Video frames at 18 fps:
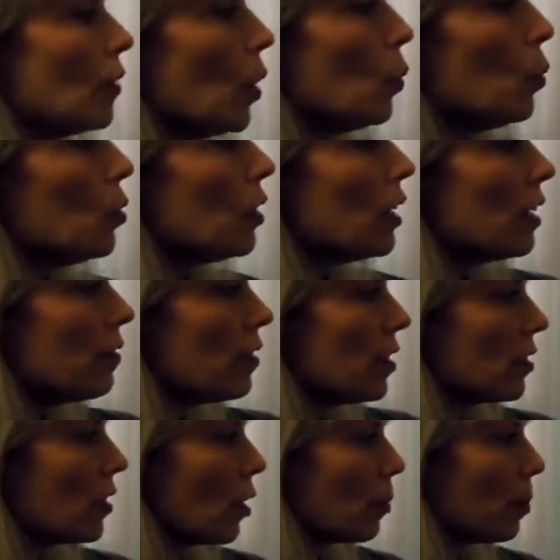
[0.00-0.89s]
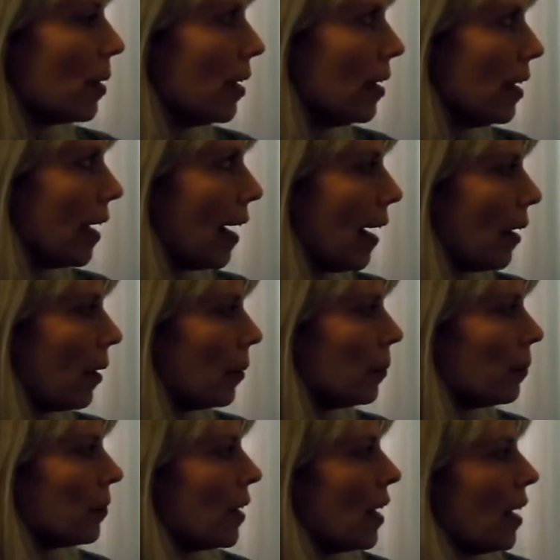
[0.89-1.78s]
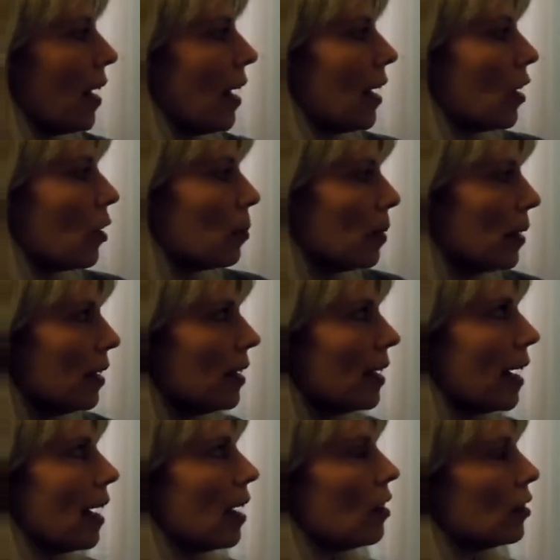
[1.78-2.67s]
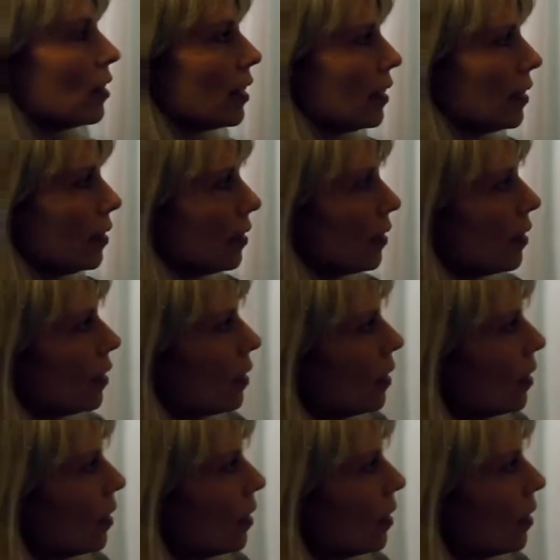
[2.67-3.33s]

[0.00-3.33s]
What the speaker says: will give us our PGAL. And our PGAL can